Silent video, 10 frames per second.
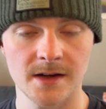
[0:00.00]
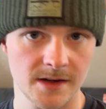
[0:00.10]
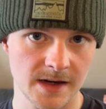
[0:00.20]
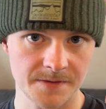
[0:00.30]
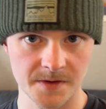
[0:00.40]

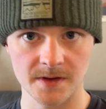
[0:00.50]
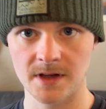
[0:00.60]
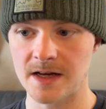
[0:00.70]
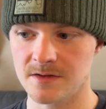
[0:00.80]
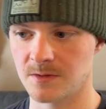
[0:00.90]
After the
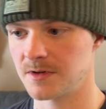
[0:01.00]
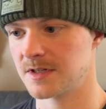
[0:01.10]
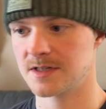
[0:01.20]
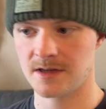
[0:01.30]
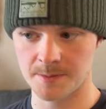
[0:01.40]
last one,
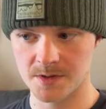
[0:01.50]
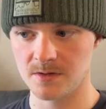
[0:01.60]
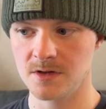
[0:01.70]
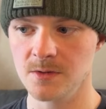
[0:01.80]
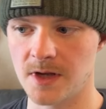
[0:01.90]
this
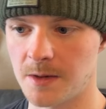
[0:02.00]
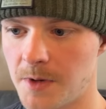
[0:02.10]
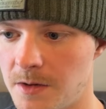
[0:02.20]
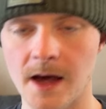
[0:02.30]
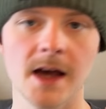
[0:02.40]
episode 2 came
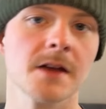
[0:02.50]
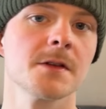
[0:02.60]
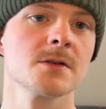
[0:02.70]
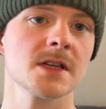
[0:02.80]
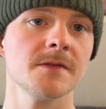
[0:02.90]
out. Heck,
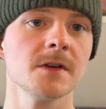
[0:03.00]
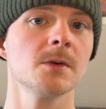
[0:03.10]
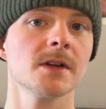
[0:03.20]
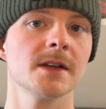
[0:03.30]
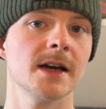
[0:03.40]
there was even
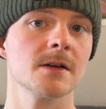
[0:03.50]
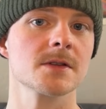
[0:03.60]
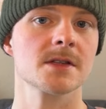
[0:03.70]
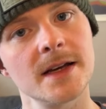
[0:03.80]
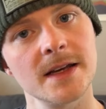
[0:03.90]
one
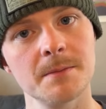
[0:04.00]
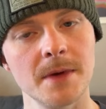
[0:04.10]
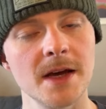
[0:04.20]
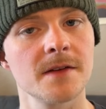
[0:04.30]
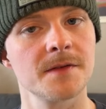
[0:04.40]
announced in
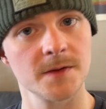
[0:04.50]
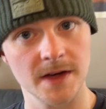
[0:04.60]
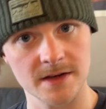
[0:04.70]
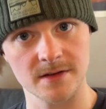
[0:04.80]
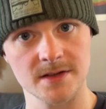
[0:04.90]
May of
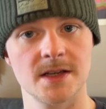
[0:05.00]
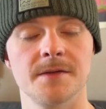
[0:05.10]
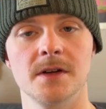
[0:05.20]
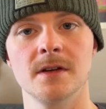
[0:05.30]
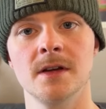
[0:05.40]

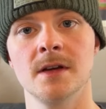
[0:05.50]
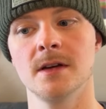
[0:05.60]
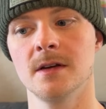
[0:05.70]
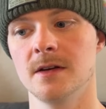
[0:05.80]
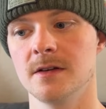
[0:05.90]
2007
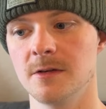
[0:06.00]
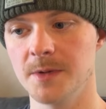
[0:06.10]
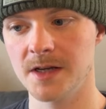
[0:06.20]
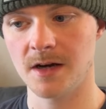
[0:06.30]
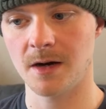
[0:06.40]
to
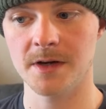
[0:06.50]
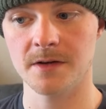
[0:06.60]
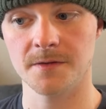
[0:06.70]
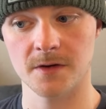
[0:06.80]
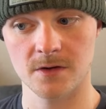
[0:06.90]
be coming
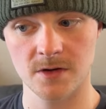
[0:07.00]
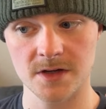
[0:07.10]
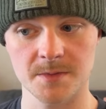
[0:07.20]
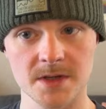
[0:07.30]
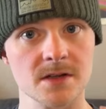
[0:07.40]
for
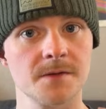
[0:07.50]
Christmas of